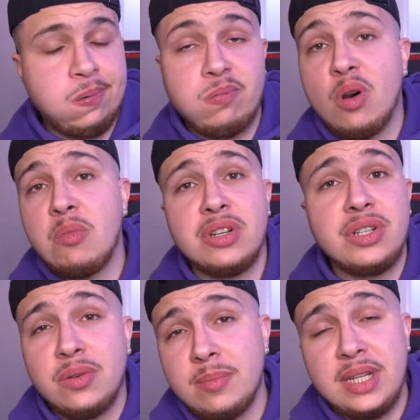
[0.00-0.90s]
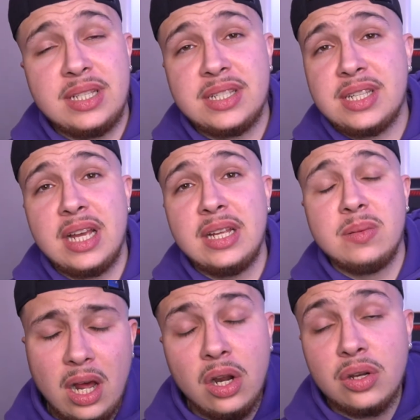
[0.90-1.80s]
What more do you want me to say?
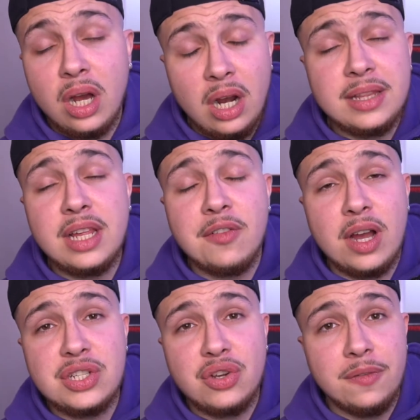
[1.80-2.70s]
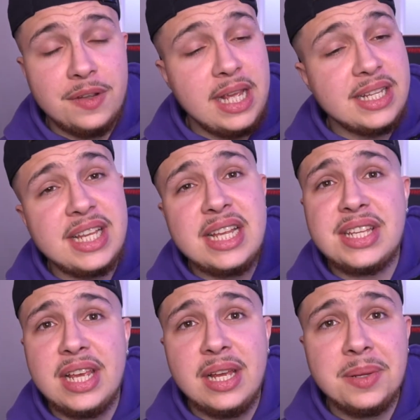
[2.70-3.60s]
Oh look, I like the other iced coffee. It says
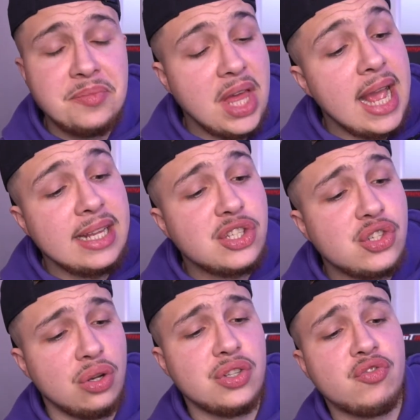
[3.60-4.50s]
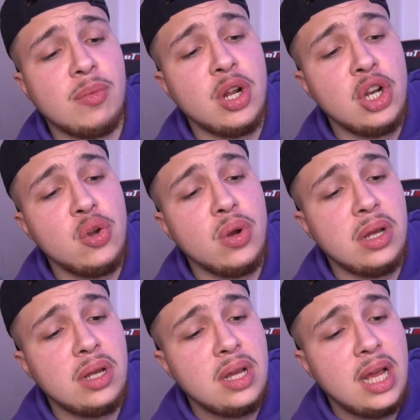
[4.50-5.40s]
here that it's sourced from
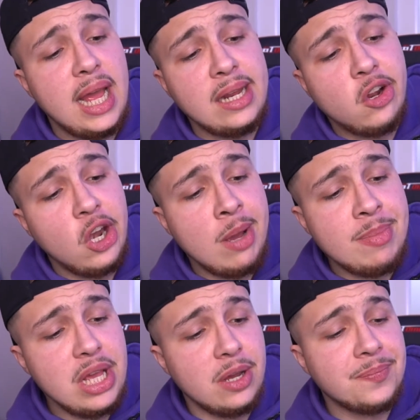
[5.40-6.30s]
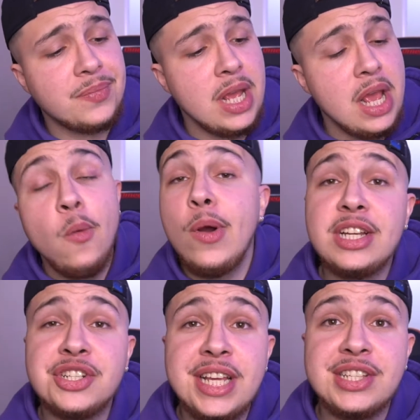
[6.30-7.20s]
Huehuetenango and Colombia.
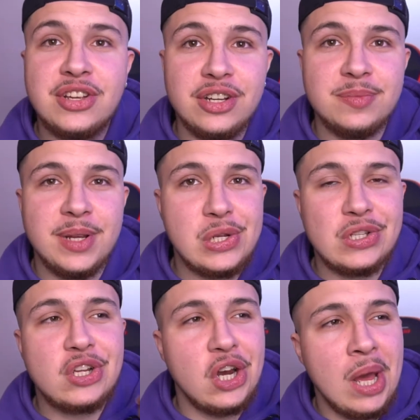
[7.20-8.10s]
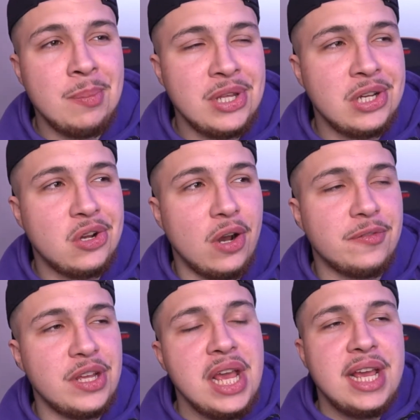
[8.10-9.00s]
Which is good, because Colombian
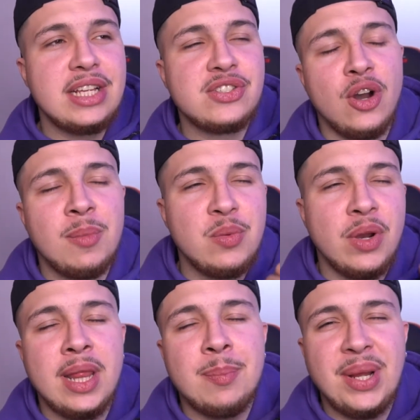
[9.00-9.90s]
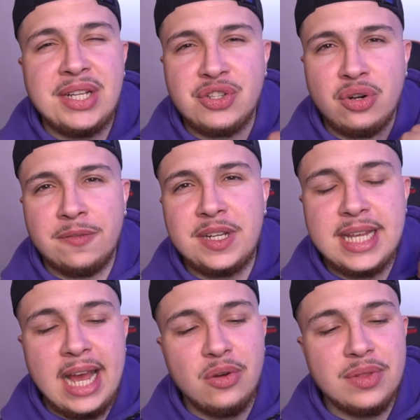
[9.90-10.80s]
coffee is normally one of the best coffees
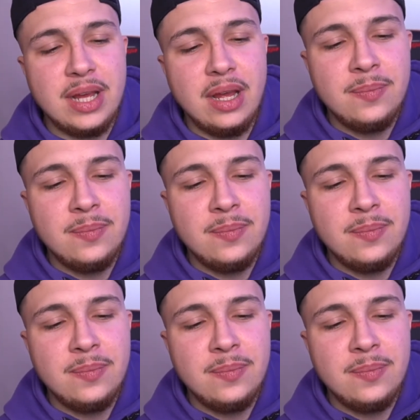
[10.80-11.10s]
out there.